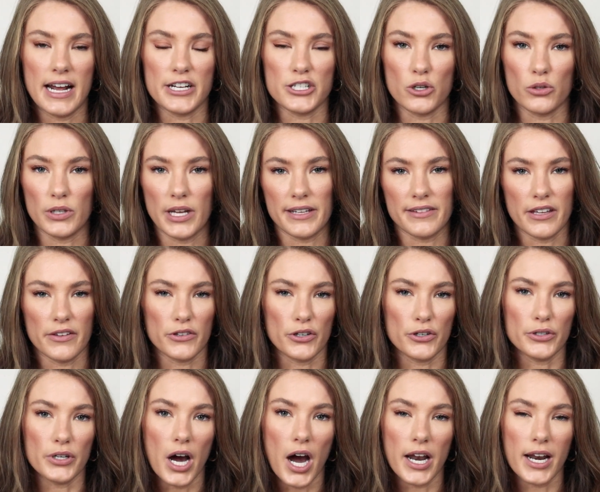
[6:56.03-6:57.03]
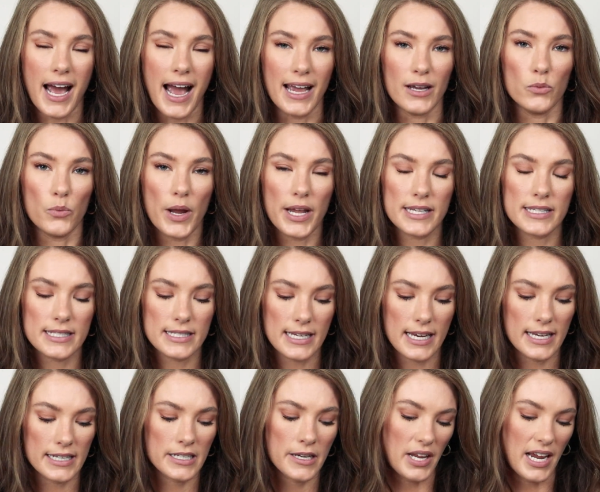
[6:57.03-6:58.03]
I don't like that they're not
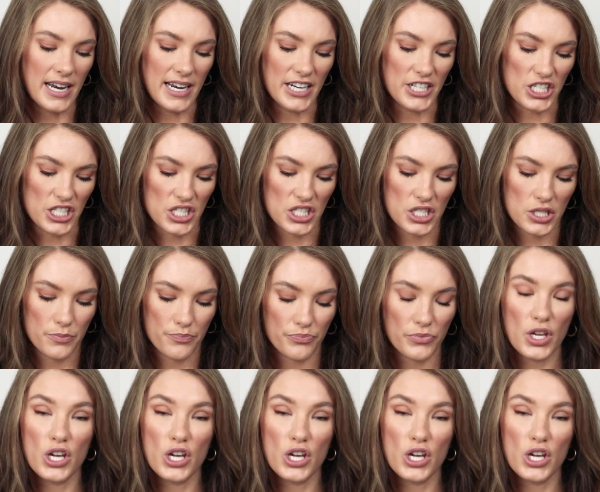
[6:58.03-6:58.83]
high-waisted, and I just